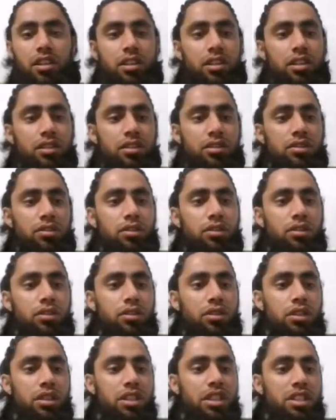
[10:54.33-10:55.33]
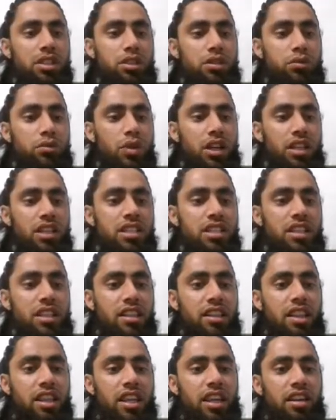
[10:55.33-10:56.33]
So this was
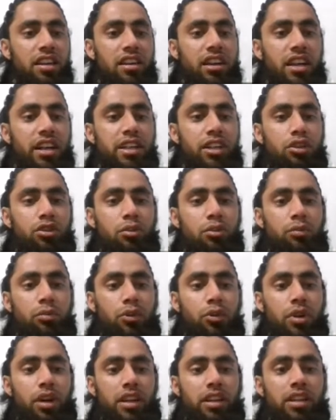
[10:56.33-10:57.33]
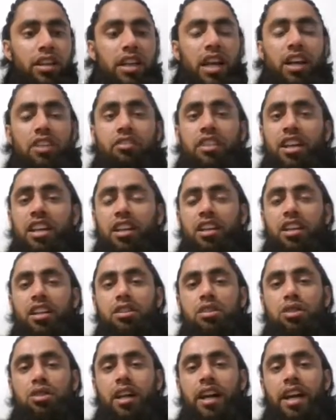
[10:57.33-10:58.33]
the thing related to product, and we can
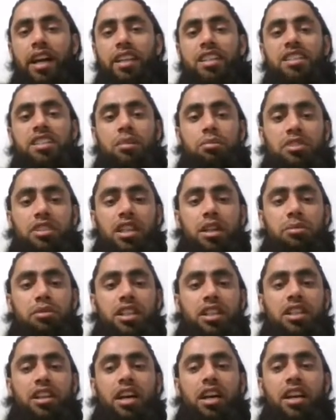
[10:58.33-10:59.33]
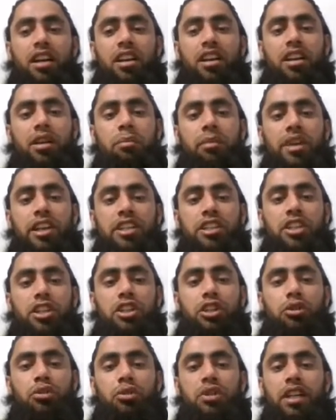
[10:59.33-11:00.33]
also add the subscription. I already
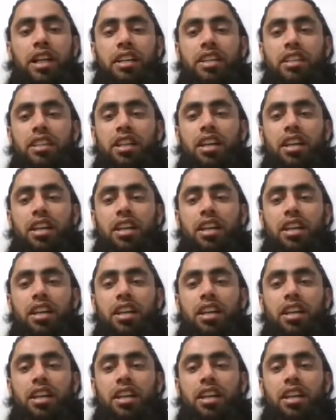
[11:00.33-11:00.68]
mentioned you that